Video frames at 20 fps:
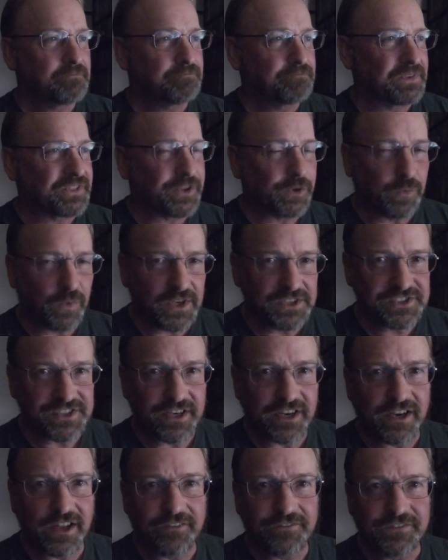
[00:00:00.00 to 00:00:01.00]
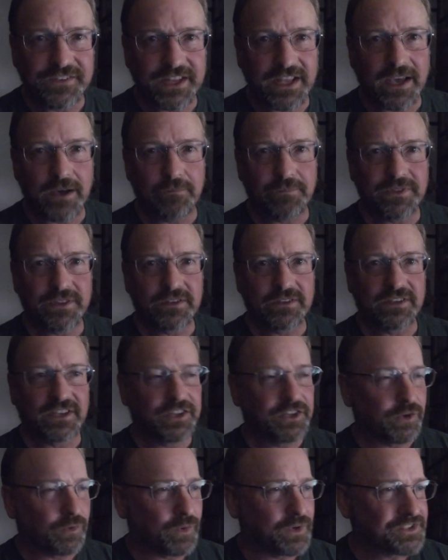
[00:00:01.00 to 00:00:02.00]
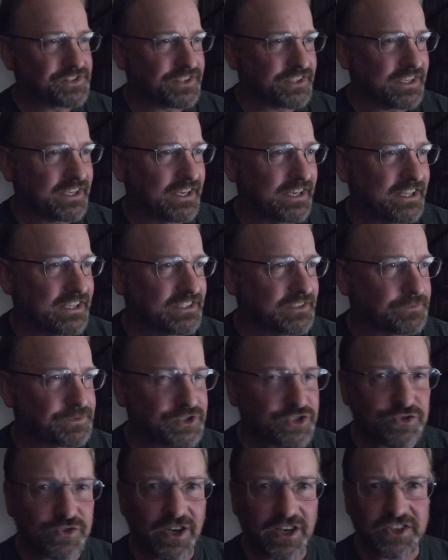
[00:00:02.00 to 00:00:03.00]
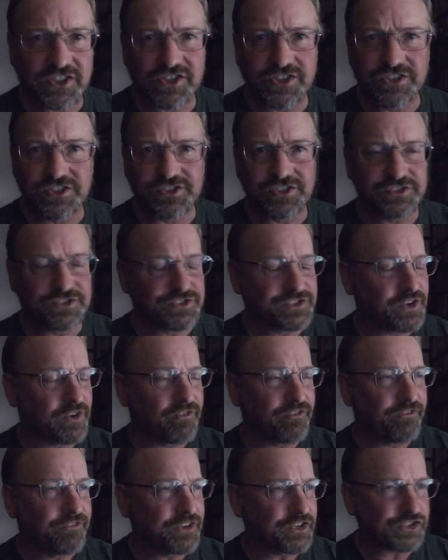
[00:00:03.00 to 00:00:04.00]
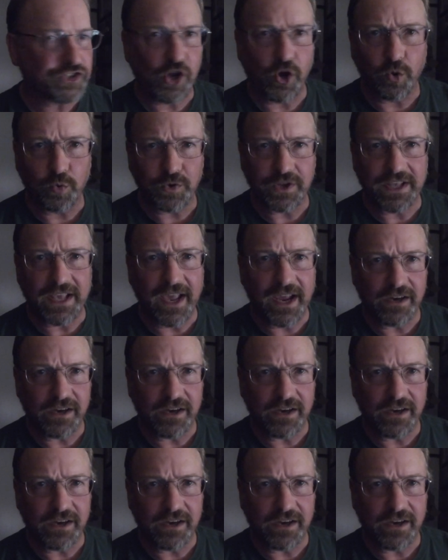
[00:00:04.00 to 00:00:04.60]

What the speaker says: but there wasn't enough depth and there wasn't any obstructions. There's no fish holding